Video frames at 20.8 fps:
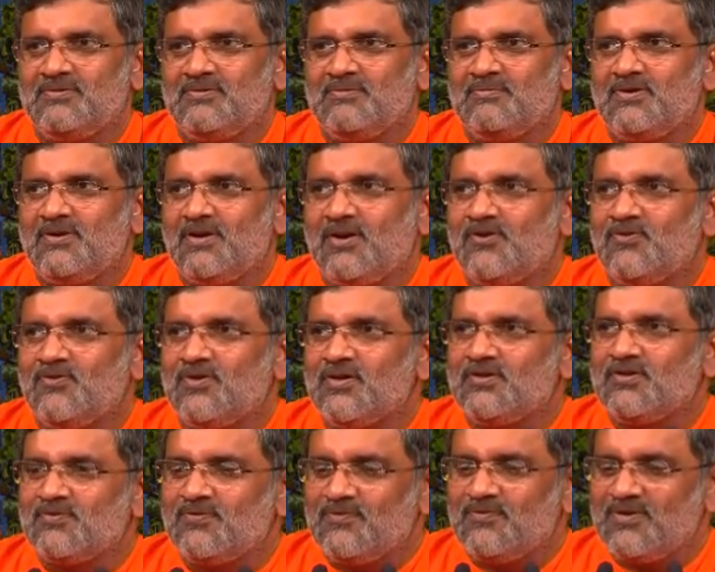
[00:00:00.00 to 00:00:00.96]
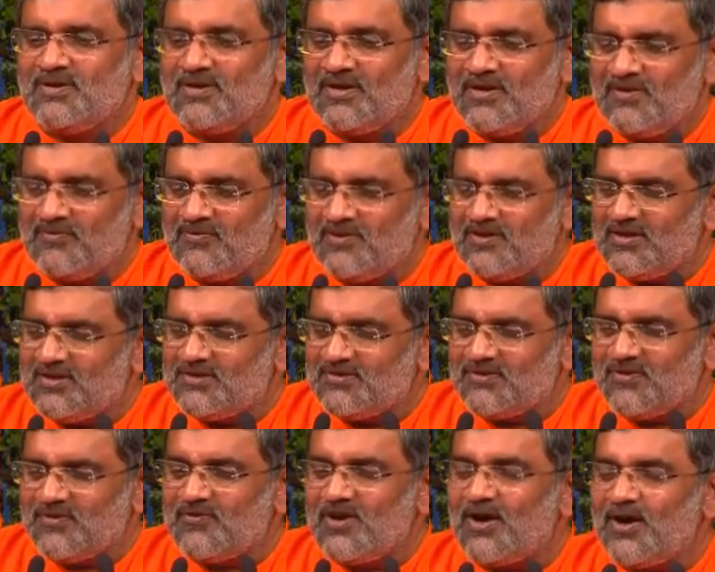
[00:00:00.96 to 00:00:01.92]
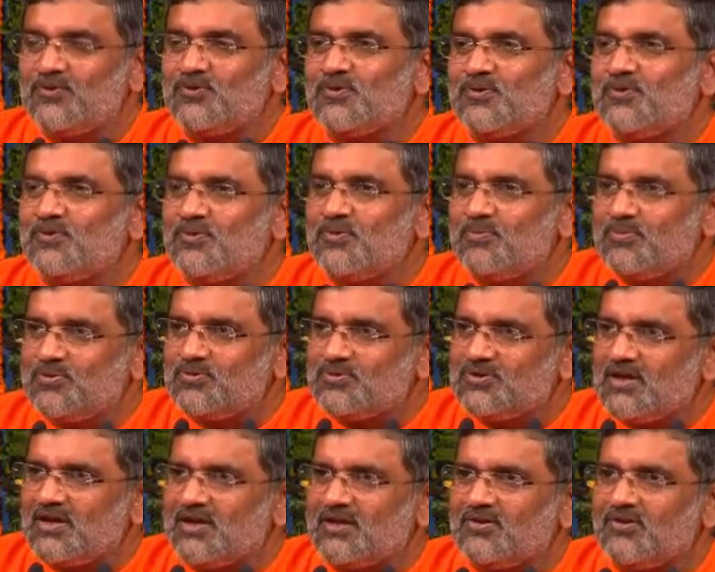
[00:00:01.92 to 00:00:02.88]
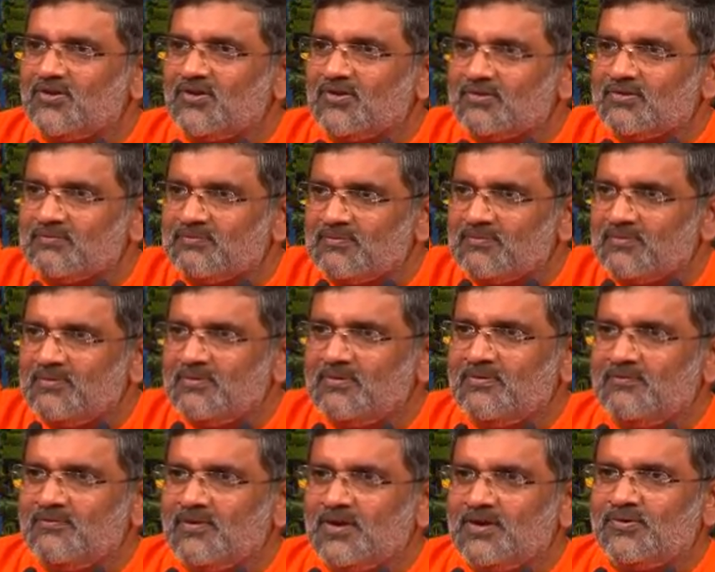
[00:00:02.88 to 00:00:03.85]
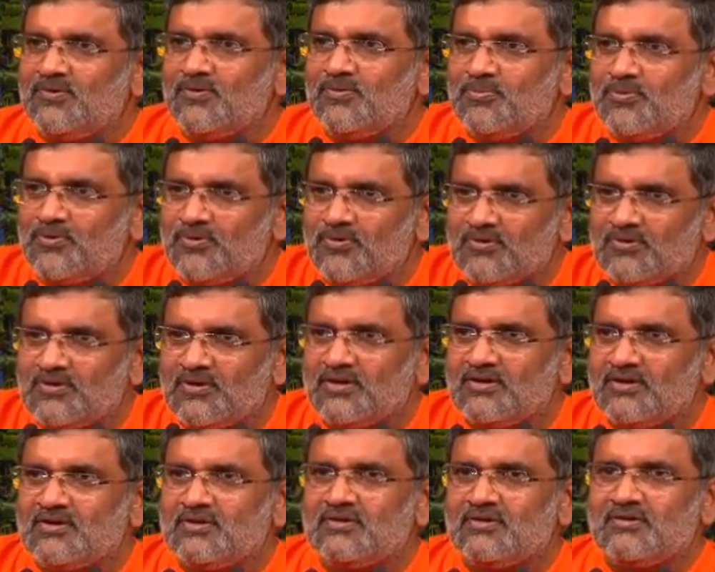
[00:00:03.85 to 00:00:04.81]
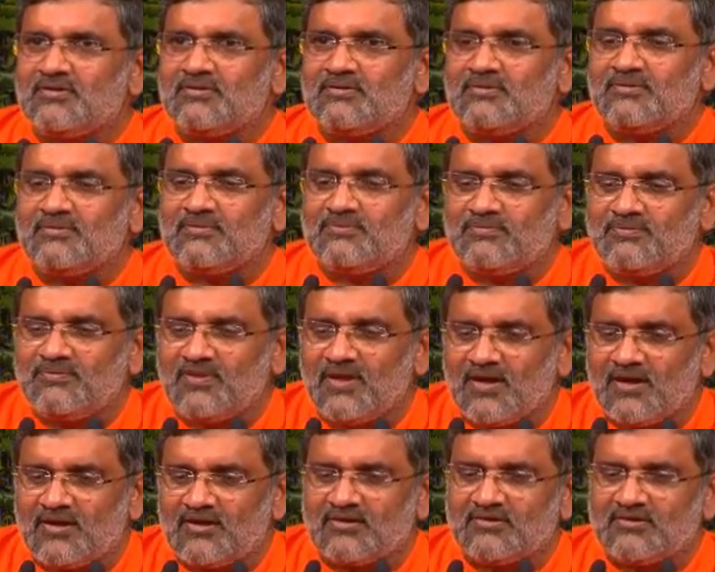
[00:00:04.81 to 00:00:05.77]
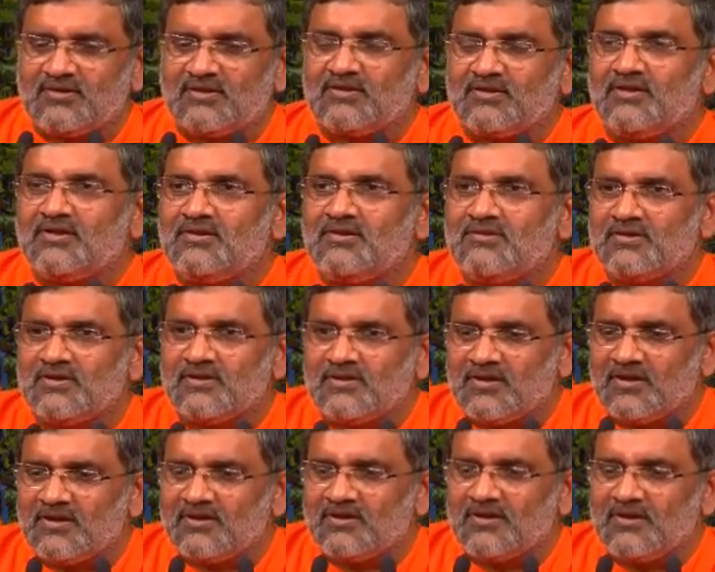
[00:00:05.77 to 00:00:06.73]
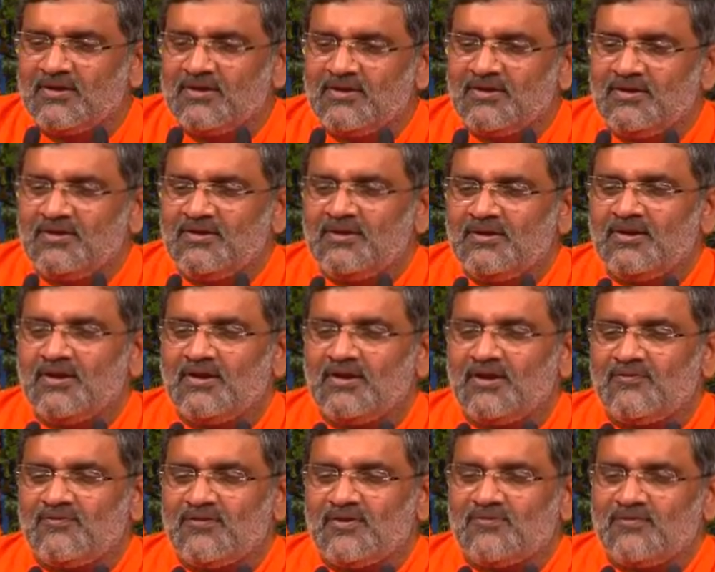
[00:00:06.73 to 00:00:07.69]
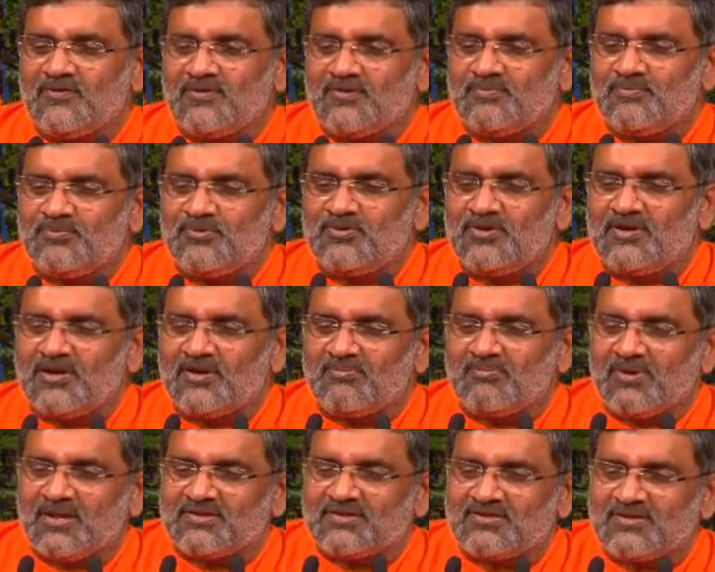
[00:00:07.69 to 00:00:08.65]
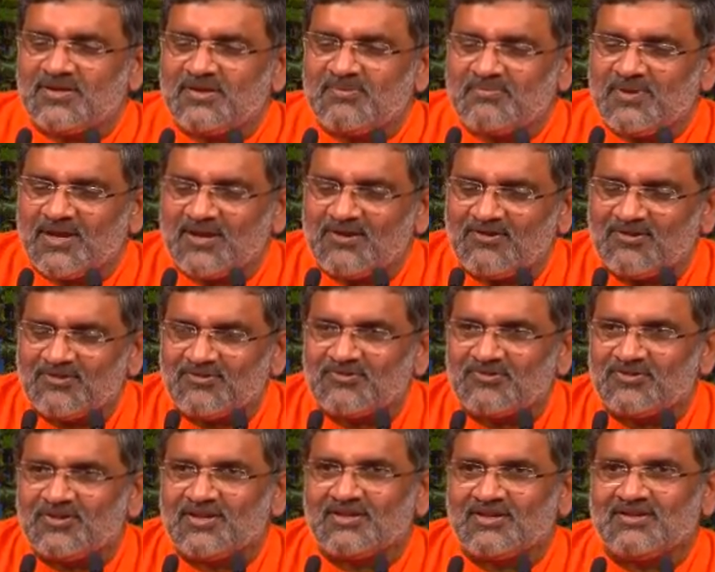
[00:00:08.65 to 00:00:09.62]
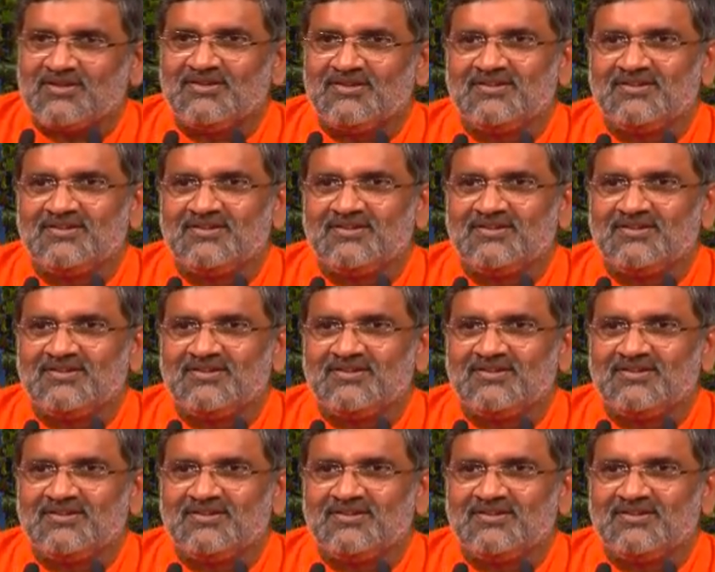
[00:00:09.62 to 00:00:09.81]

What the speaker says: But nowadays we have a list of how to do puja and all, when to pour that flowers and this and that, and afterwards put that plastic bag also there.